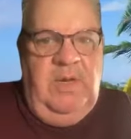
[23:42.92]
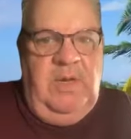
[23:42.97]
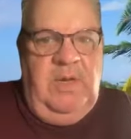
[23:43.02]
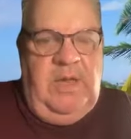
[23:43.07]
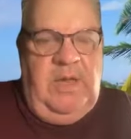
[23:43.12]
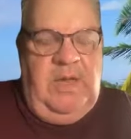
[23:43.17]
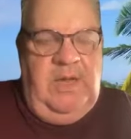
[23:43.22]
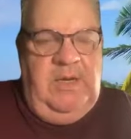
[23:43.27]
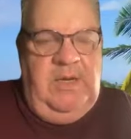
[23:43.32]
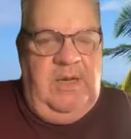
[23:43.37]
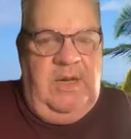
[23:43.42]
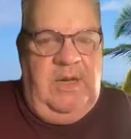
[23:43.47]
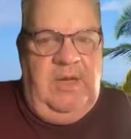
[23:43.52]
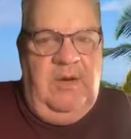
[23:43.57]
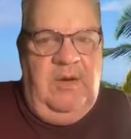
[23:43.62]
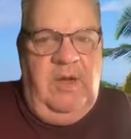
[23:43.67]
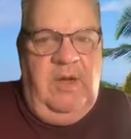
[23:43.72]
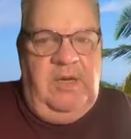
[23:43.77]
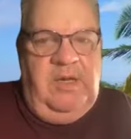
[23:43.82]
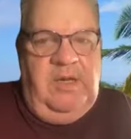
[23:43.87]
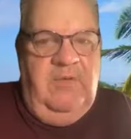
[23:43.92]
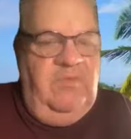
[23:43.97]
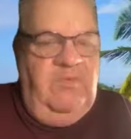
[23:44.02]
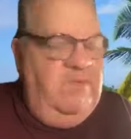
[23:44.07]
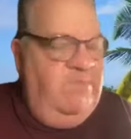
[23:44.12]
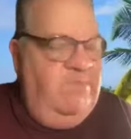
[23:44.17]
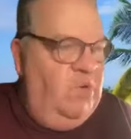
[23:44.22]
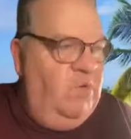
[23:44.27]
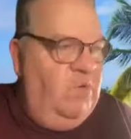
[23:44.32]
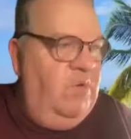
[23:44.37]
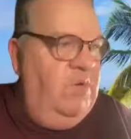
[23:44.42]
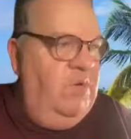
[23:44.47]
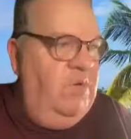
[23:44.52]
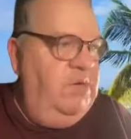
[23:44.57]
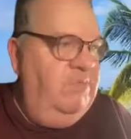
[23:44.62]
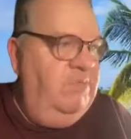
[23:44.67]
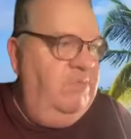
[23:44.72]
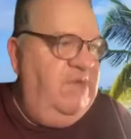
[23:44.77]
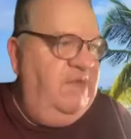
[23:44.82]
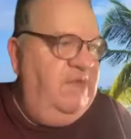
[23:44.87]
And I can report,
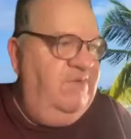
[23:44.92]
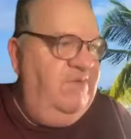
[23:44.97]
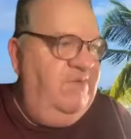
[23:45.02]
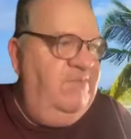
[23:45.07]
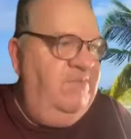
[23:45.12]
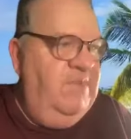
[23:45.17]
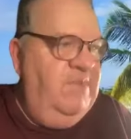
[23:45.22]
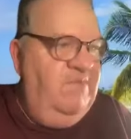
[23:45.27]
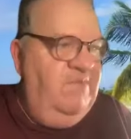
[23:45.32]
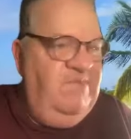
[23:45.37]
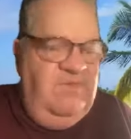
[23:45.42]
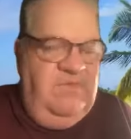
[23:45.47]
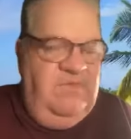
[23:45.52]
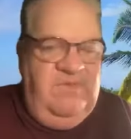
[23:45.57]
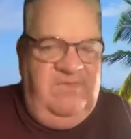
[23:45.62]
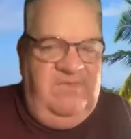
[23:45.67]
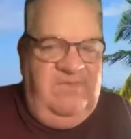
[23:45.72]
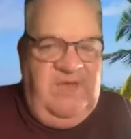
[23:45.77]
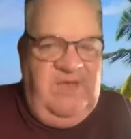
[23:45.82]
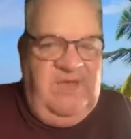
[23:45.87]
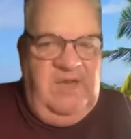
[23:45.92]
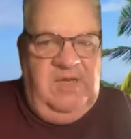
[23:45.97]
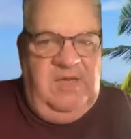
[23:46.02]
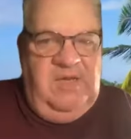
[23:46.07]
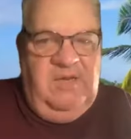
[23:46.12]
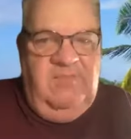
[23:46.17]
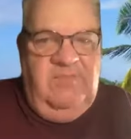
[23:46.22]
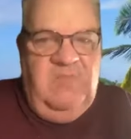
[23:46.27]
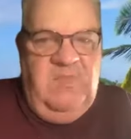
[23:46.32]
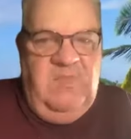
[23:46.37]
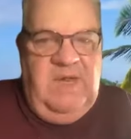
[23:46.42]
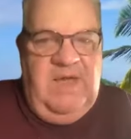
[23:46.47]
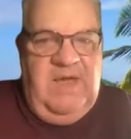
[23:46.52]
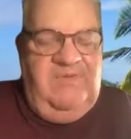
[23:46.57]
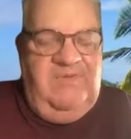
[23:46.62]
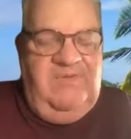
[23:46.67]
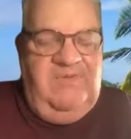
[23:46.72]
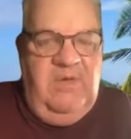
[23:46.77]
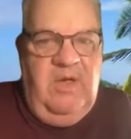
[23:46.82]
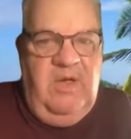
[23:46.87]
Matthew's mother was telling him
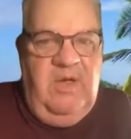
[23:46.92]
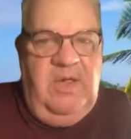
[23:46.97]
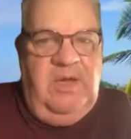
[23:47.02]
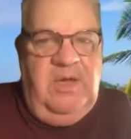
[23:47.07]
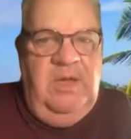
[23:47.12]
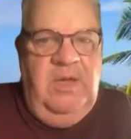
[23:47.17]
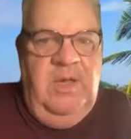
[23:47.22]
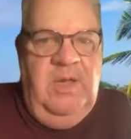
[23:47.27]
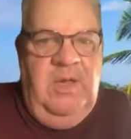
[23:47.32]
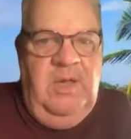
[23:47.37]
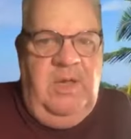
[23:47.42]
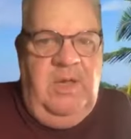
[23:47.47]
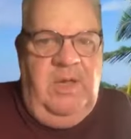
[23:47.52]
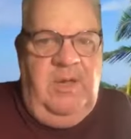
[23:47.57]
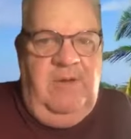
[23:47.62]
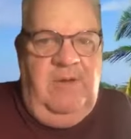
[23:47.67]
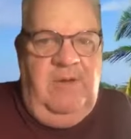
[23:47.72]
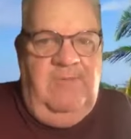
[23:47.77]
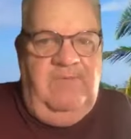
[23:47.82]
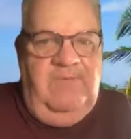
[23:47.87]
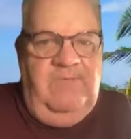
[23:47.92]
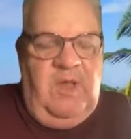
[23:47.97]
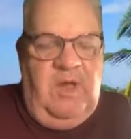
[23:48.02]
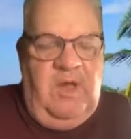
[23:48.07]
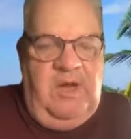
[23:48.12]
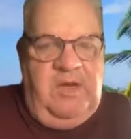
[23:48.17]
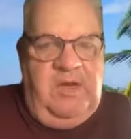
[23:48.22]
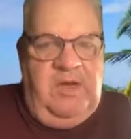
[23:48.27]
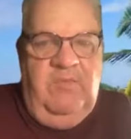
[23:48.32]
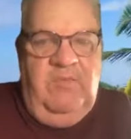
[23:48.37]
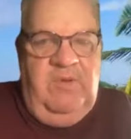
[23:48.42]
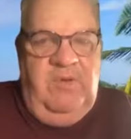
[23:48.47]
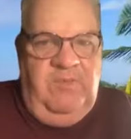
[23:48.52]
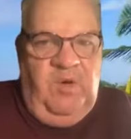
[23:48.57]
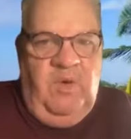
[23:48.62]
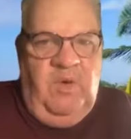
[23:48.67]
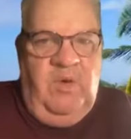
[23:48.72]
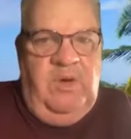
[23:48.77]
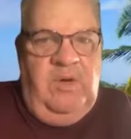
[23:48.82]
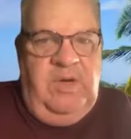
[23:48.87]
last night, I can
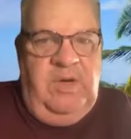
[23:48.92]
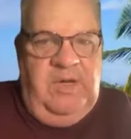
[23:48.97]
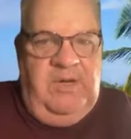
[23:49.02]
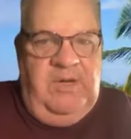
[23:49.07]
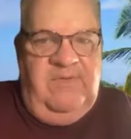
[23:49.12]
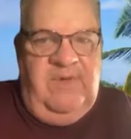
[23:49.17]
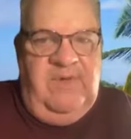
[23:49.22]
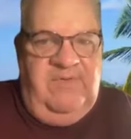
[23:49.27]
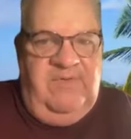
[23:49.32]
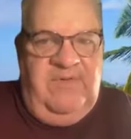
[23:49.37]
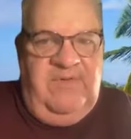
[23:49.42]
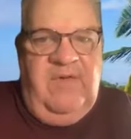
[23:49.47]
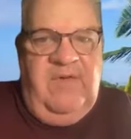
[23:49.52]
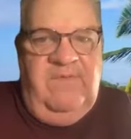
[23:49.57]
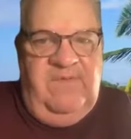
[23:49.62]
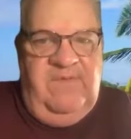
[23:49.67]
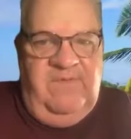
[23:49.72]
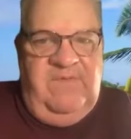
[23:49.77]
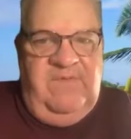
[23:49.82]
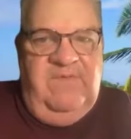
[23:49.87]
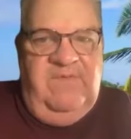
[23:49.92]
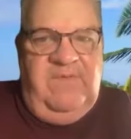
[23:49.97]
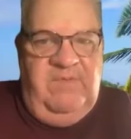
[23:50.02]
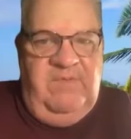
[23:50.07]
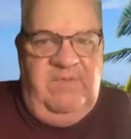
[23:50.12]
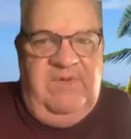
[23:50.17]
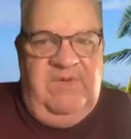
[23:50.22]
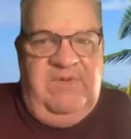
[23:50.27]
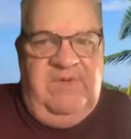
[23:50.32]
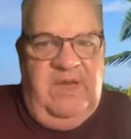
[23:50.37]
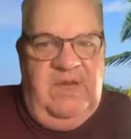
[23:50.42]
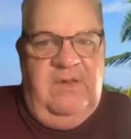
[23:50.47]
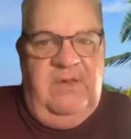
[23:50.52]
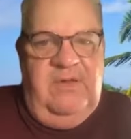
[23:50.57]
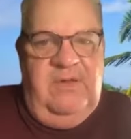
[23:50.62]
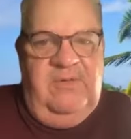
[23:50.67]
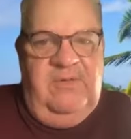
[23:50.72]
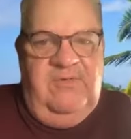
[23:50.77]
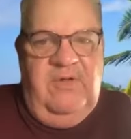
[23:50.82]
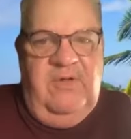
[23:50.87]
report it's over 50% of
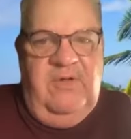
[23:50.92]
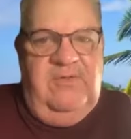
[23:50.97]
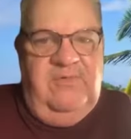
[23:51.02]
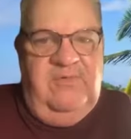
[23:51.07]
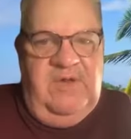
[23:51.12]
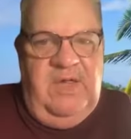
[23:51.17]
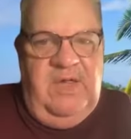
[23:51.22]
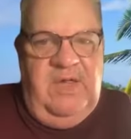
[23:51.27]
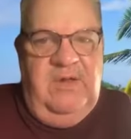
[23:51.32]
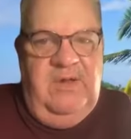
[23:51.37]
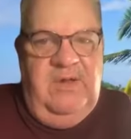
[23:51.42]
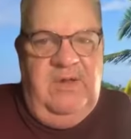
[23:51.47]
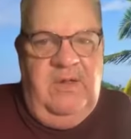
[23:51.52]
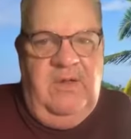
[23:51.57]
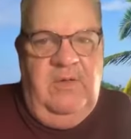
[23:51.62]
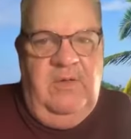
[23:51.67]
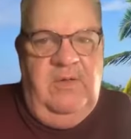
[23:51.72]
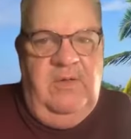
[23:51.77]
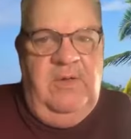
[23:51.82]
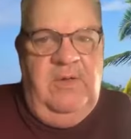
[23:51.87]
the church go to hell,